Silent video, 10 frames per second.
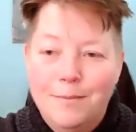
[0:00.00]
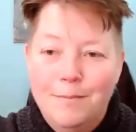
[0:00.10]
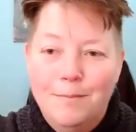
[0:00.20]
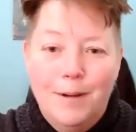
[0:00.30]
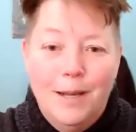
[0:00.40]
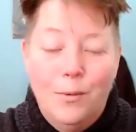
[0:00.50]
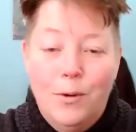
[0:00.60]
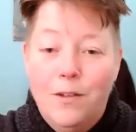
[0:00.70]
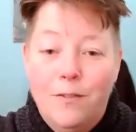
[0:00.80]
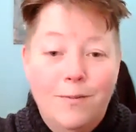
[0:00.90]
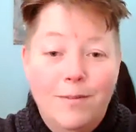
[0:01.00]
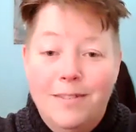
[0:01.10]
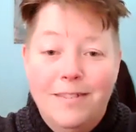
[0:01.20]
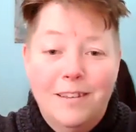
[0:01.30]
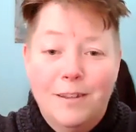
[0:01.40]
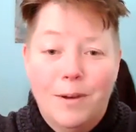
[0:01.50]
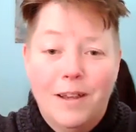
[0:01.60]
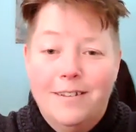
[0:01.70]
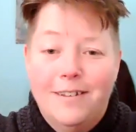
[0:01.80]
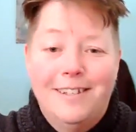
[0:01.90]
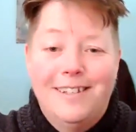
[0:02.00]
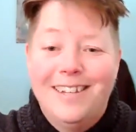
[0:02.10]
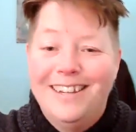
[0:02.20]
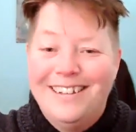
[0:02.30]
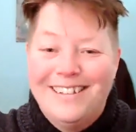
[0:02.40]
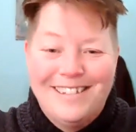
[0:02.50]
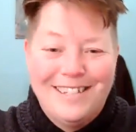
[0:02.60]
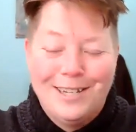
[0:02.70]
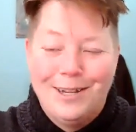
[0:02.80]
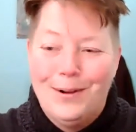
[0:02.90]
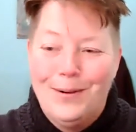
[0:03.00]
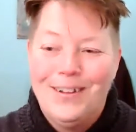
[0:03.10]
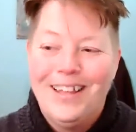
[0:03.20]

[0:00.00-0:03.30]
My wife despises it, so